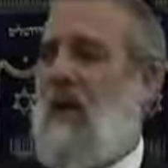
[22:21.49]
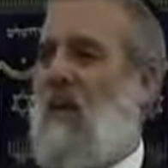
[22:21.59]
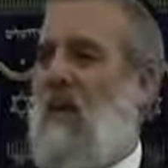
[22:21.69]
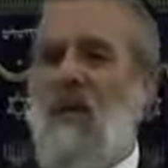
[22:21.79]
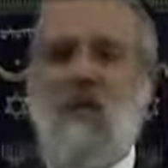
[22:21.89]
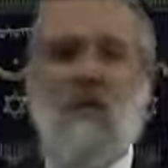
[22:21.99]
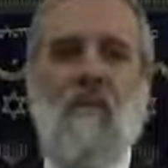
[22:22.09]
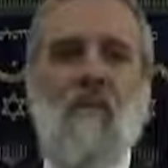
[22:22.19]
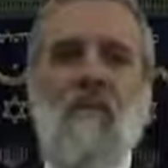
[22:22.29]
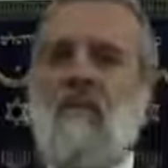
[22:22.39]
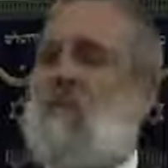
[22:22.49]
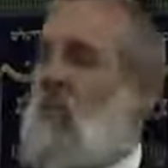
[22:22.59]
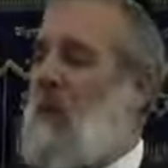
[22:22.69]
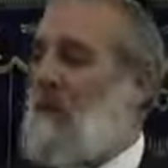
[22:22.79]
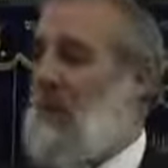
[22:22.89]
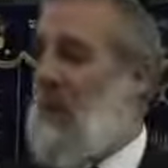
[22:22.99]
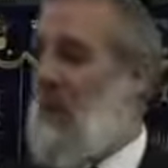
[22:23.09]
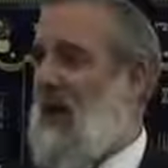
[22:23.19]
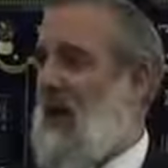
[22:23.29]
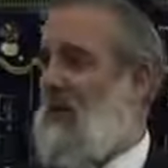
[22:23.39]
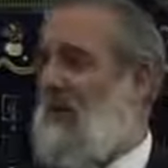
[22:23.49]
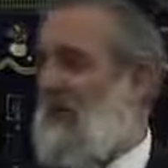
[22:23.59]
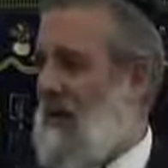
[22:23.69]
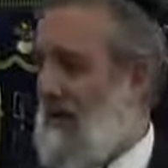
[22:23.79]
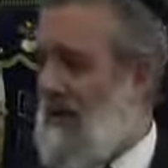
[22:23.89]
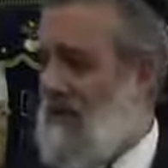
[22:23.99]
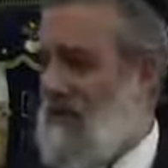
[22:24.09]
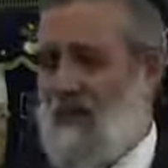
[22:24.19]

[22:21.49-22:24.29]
And one of them is mipsarcha al tit'alam.